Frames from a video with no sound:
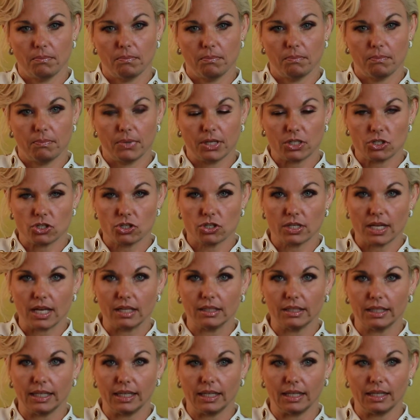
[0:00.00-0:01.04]
But
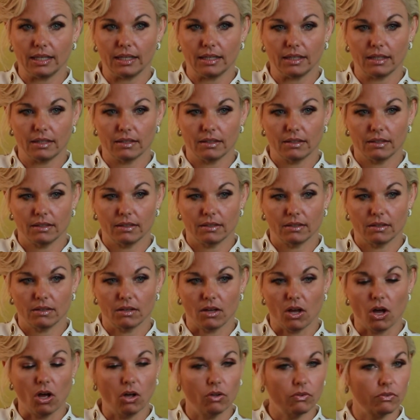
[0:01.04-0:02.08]
Shelley,
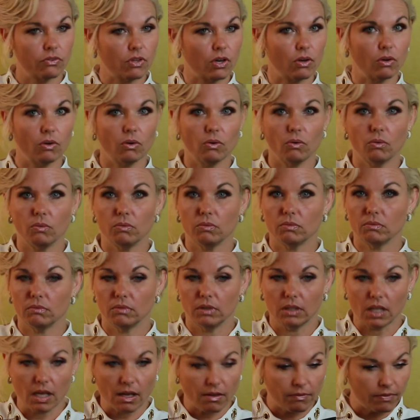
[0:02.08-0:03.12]
although
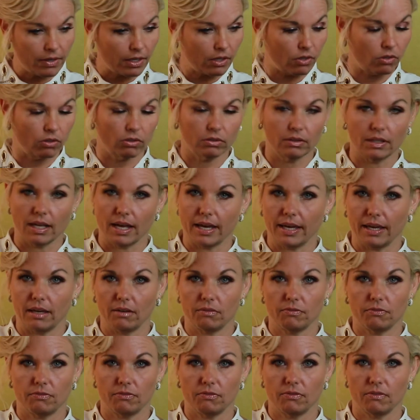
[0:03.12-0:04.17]
loving her
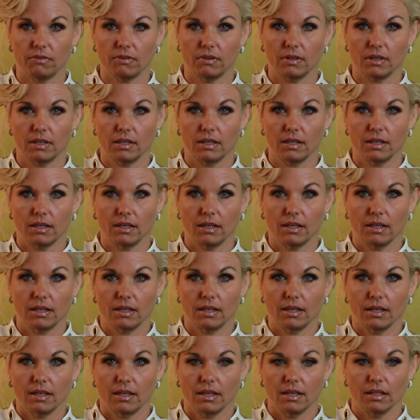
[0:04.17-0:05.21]
life,
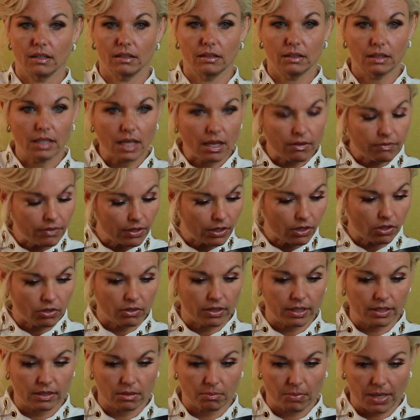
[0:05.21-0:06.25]
loving her
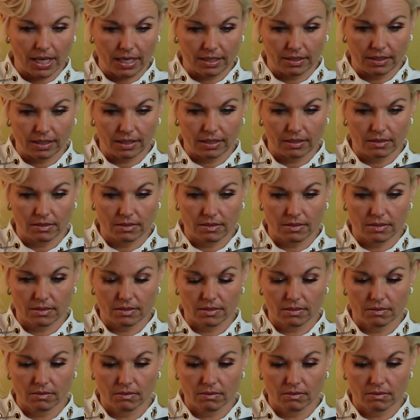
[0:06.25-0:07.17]
independence,